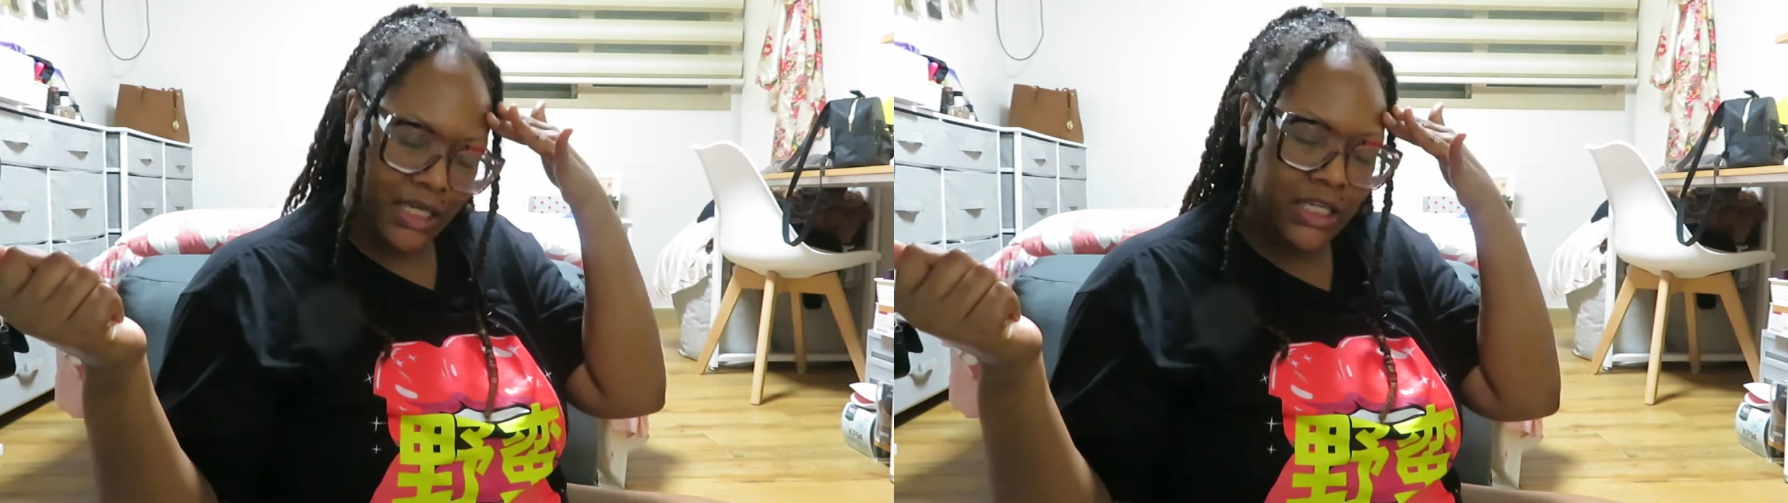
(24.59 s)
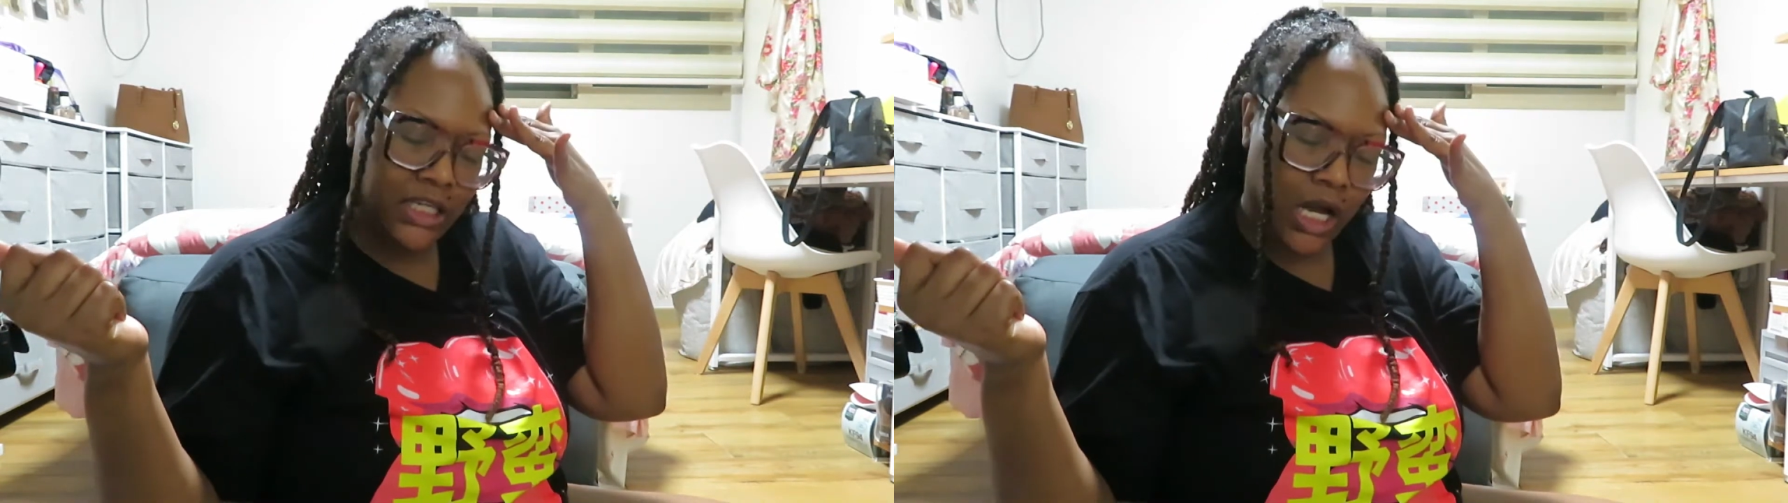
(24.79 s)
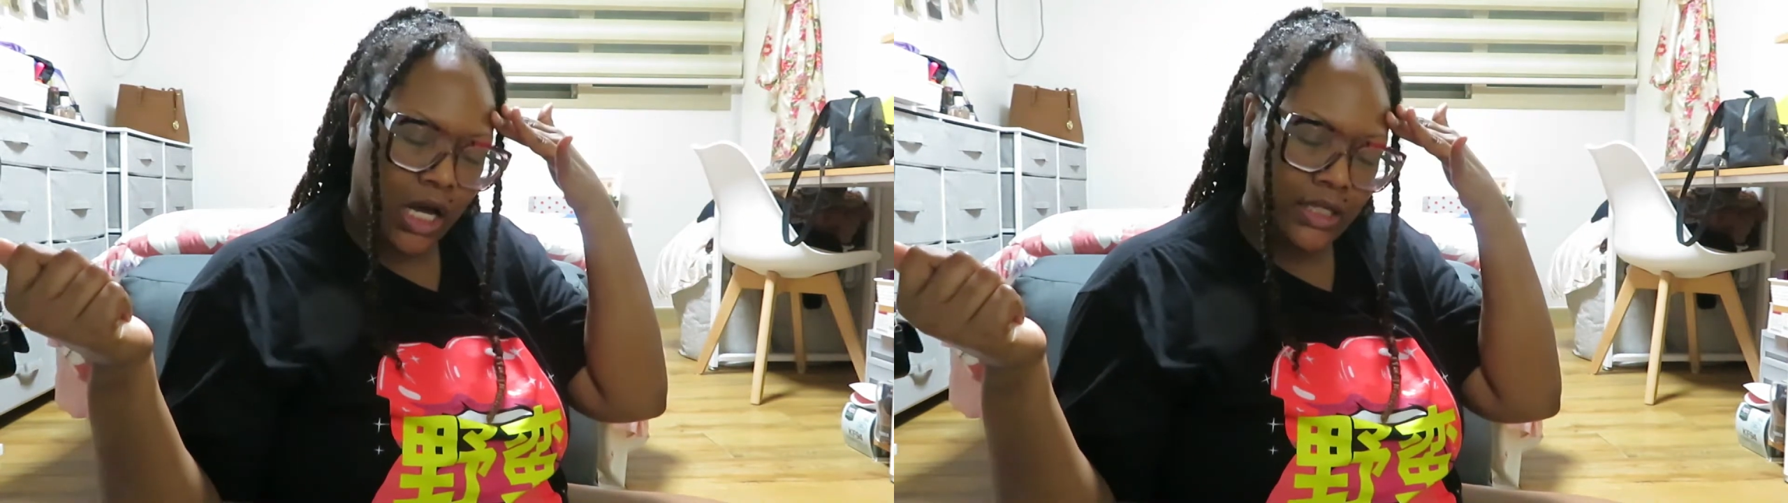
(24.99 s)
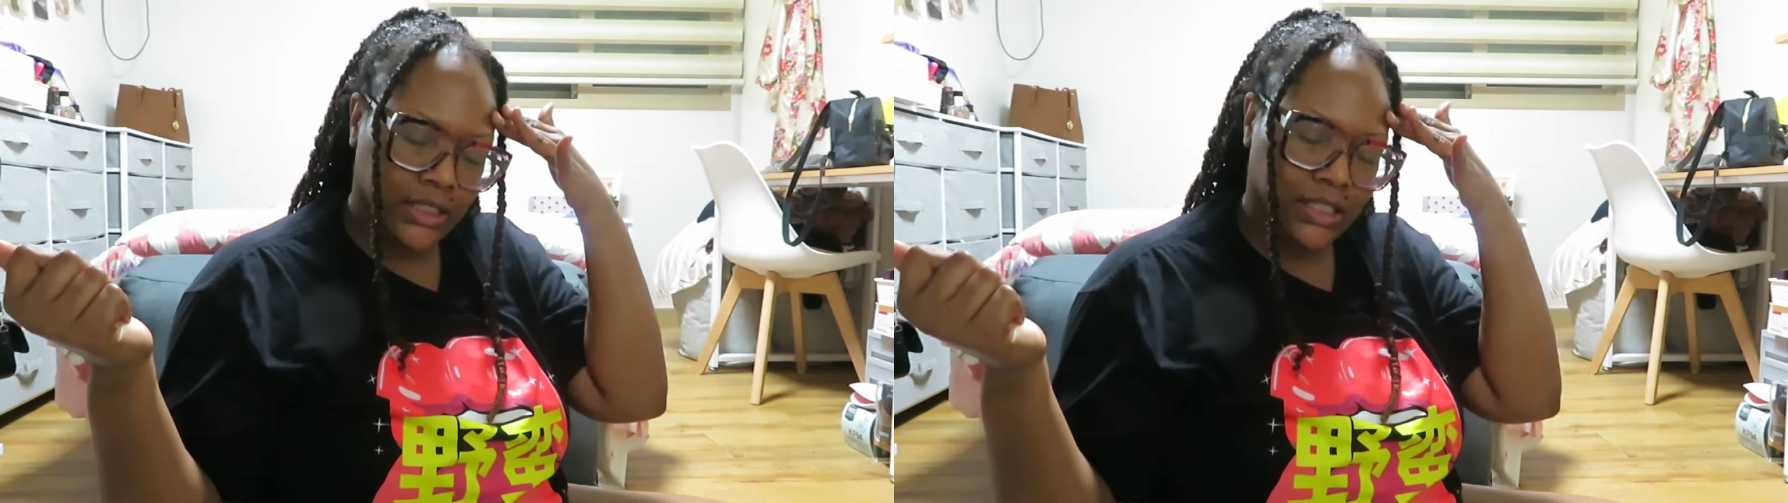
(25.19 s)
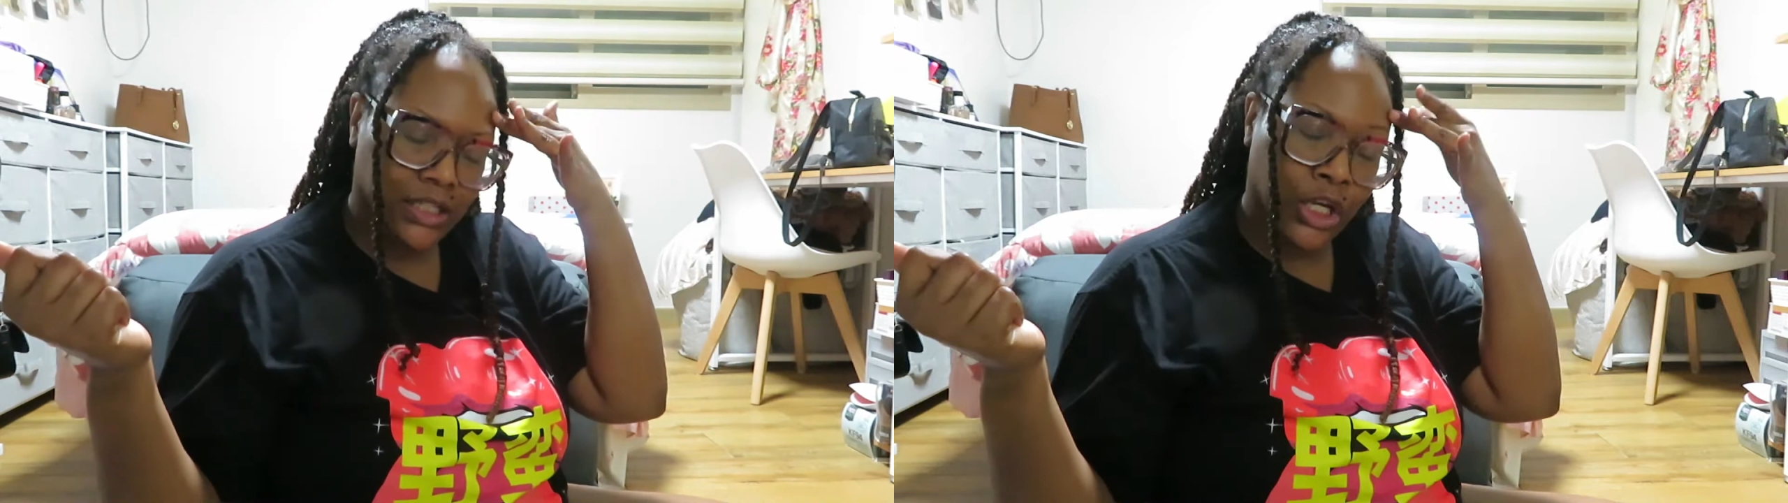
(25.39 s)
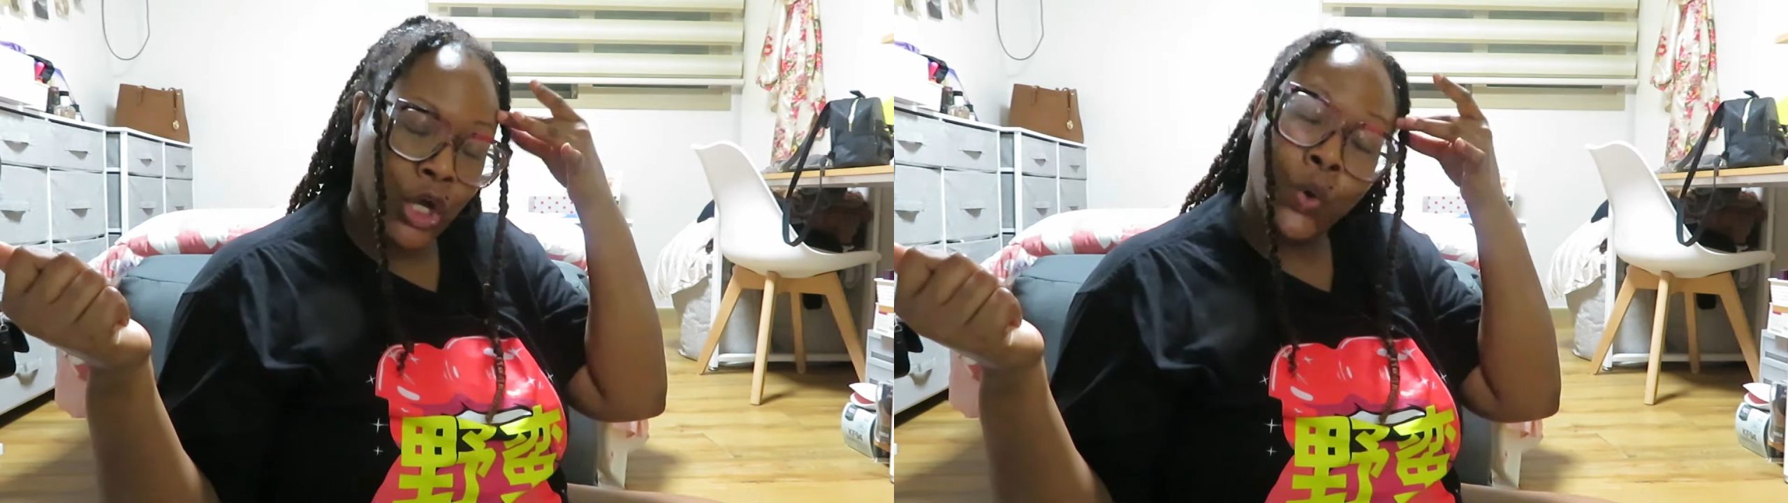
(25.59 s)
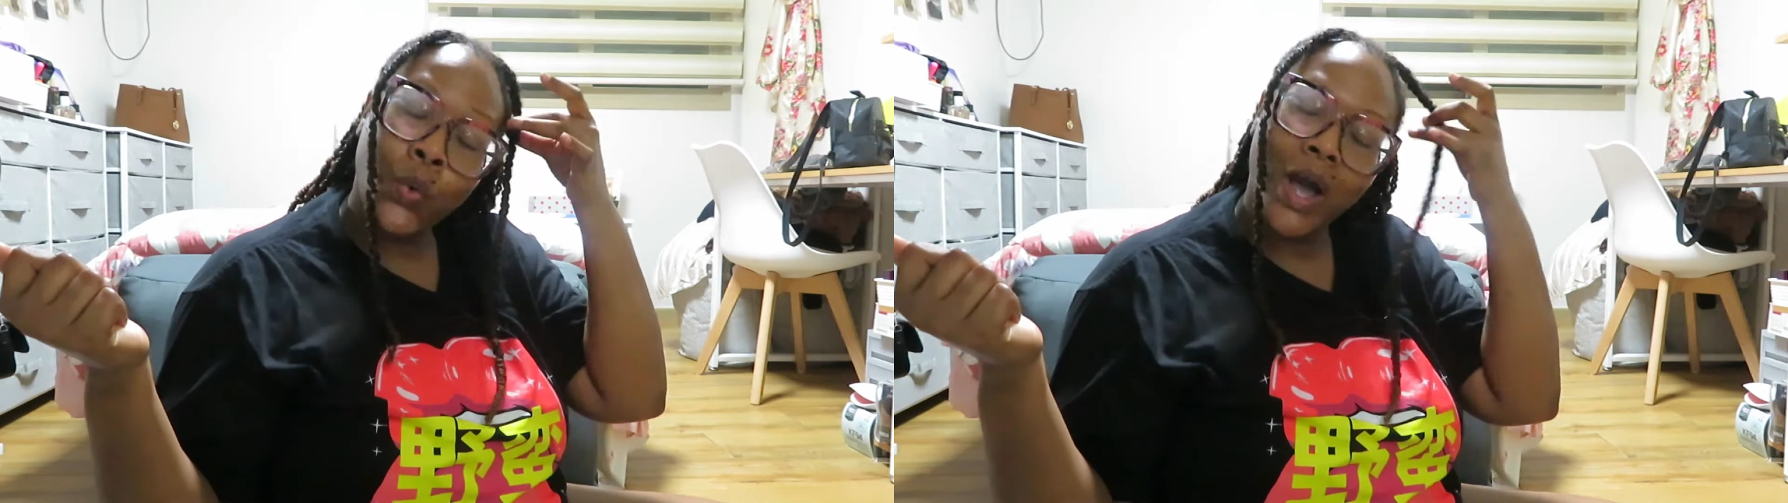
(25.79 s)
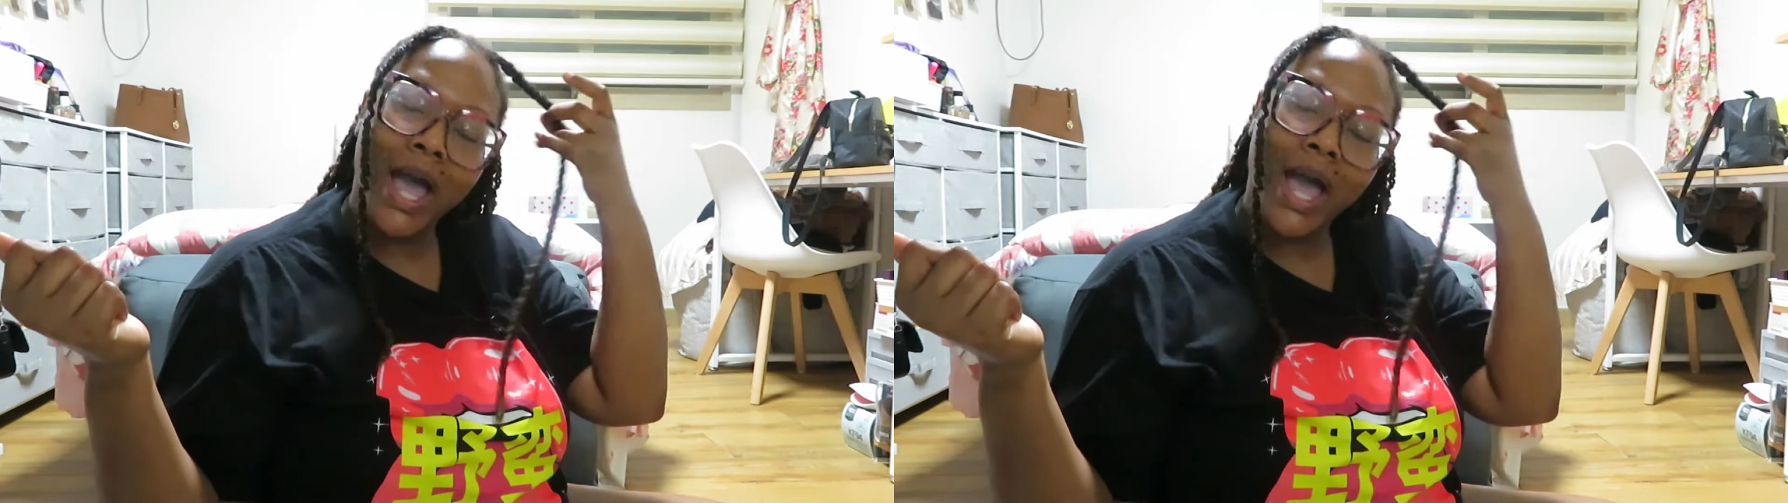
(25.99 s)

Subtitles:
eons ago,